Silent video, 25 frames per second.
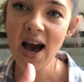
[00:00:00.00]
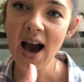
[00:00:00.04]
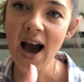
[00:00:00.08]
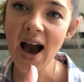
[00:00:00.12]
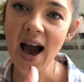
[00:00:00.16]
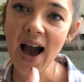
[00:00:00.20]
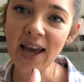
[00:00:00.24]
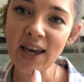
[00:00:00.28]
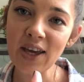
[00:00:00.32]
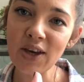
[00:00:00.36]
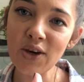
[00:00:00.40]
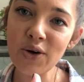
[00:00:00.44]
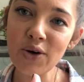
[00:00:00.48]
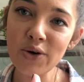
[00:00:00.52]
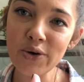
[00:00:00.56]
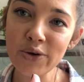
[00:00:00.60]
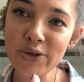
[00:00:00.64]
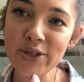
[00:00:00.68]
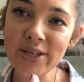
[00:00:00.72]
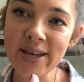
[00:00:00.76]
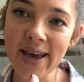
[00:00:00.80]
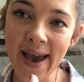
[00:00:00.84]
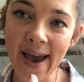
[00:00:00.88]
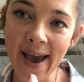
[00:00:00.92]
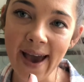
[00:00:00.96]
I could
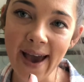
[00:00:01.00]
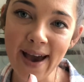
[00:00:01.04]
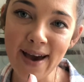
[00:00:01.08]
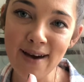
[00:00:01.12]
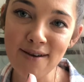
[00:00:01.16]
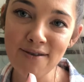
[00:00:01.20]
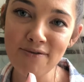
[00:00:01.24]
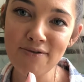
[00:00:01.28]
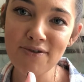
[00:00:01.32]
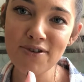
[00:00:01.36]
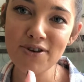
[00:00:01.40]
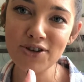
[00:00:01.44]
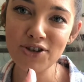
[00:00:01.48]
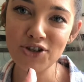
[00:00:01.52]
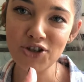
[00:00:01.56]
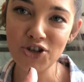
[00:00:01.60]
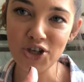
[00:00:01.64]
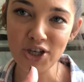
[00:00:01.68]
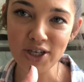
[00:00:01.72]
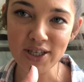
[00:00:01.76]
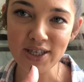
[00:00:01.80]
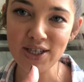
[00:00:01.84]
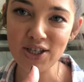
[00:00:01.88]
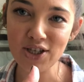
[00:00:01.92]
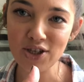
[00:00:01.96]
have
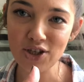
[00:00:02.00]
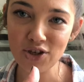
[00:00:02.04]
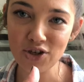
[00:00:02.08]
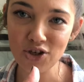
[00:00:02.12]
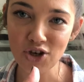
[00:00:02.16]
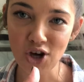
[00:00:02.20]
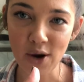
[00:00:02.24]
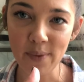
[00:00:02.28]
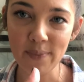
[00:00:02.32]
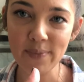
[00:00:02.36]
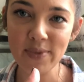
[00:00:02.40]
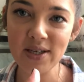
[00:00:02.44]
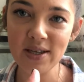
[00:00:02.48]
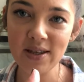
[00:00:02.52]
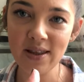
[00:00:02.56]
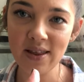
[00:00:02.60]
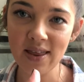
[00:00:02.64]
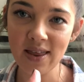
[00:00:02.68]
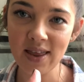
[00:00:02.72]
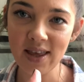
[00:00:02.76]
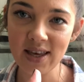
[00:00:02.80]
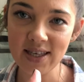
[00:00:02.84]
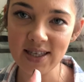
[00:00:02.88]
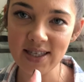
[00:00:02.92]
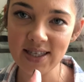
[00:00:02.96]
just chopped
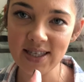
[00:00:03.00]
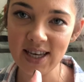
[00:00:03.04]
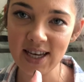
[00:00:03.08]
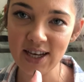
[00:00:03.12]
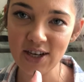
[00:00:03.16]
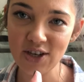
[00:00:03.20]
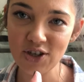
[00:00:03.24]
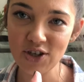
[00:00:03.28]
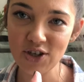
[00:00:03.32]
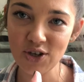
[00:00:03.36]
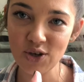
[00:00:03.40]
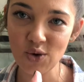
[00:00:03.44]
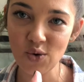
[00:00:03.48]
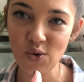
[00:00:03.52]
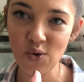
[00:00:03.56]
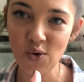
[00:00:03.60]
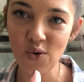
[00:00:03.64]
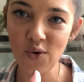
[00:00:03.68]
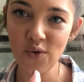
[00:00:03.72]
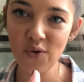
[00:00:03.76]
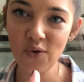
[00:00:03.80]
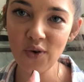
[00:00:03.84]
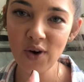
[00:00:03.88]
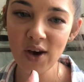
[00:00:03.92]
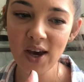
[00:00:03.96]
this section
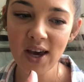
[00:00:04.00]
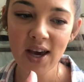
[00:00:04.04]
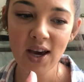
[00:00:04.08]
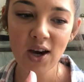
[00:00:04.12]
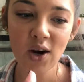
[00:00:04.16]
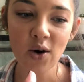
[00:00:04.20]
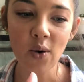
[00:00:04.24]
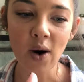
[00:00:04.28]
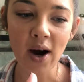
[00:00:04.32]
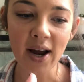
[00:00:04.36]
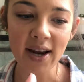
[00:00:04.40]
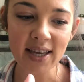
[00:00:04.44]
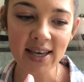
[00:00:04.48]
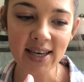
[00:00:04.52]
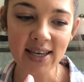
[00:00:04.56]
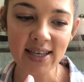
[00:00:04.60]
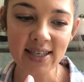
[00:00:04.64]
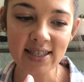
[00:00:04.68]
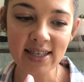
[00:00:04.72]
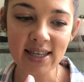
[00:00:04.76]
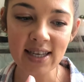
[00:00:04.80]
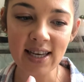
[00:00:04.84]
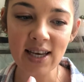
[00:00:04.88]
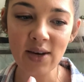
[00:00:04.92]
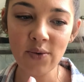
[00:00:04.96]
off quite
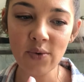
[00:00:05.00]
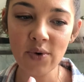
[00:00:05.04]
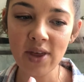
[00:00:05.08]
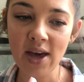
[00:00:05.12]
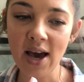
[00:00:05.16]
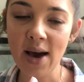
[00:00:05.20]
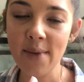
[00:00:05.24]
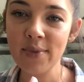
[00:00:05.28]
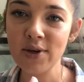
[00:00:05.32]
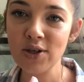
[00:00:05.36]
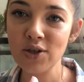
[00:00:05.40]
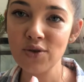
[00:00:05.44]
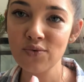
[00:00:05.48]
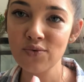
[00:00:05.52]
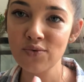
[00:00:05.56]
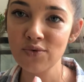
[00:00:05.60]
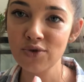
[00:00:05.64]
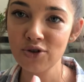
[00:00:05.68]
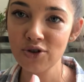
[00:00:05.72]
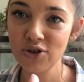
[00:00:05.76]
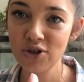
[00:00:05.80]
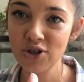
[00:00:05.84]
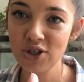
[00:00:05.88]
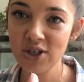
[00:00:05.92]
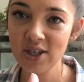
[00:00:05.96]
easily with how much
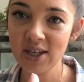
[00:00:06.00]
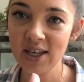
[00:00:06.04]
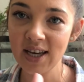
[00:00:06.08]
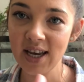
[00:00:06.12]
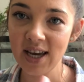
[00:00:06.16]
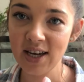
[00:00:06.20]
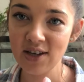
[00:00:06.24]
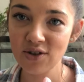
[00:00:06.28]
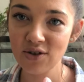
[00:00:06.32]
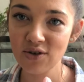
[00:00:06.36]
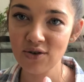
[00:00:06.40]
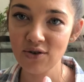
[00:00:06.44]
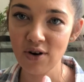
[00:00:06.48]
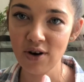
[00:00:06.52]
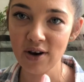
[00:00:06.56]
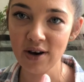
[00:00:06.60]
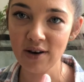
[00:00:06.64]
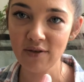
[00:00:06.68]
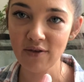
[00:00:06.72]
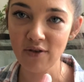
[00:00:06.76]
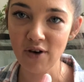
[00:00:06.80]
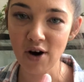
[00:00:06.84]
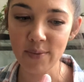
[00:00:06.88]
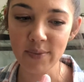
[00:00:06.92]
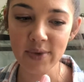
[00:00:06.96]
roots it has growing
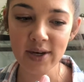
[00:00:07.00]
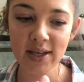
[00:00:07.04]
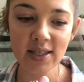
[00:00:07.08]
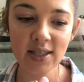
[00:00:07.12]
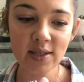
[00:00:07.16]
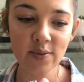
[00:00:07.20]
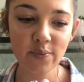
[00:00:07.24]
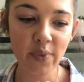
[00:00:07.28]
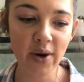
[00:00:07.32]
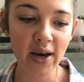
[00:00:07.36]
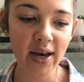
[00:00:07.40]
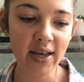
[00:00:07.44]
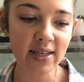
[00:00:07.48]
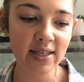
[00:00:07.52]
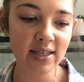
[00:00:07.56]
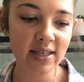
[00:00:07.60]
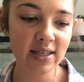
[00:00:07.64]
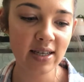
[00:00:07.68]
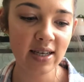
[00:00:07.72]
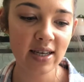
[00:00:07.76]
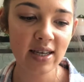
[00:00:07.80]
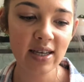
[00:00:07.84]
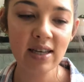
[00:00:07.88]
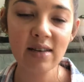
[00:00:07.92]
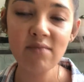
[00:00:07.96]
from it, but
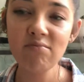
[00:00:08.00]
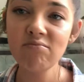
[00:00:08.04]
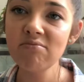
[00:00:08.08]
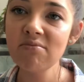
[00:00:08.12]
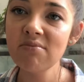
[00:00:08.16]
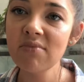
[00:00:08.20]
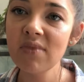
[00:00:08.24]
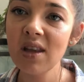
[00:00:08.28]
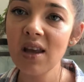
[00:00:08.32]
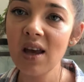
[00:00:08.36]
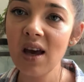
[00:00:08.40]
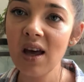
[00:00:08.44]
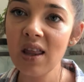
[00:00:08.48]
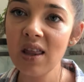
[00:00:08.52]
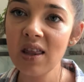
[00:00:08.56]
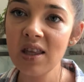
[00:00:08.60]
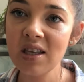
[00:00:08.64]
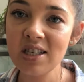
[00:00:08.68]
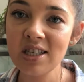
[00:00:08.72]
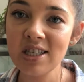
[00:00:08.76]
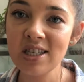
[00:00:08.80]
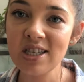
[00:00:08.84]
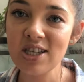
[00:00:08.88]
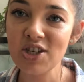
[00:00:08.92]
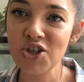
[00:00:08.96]
the
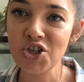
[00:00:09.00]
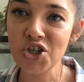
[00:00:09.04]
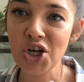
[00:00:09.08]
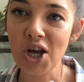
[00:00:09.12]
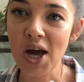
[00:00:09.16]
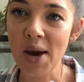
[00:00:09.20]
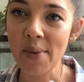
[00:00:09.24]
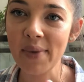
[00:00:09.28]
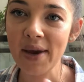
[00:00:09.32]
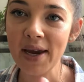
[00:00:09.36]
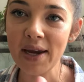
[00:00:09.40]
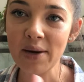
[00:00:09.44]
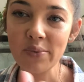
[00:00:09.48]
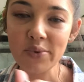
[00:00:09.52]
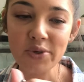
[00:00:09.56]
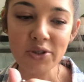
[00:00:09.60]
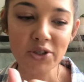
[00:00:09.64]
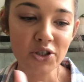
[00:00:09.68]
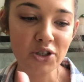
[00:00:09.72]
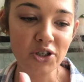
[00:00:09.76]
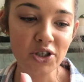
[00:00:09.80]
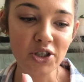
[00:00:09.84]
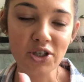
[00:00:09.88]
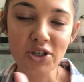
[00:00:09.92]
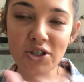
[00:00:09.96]
decision I made was
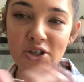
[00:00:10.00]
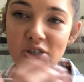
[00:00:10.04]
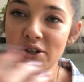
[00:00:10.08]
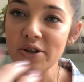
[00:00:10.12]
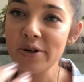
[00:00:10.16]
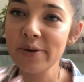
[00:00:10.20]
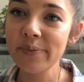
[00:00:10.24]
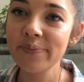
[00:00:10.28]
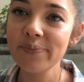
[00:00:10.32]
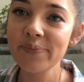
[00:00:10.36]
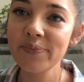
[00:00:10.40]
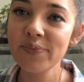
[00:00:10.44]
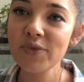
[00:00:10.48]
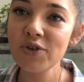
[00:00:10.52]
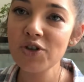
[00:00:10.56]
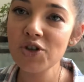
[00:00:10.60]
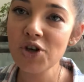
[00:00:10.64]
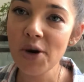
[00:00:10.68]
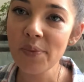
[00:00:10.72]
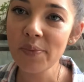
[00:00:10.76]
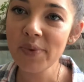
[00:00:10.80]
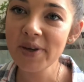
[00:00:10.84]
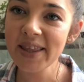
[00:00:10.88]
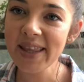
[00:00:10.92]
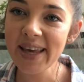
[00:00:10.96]
just to
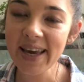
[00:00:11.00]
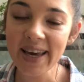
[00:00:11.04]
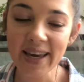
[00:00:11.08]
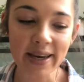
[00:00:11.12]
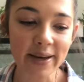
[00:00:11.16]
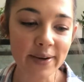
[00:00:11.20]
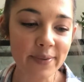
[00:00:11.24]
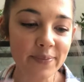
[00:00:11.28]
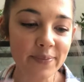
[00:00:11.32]
chop it there.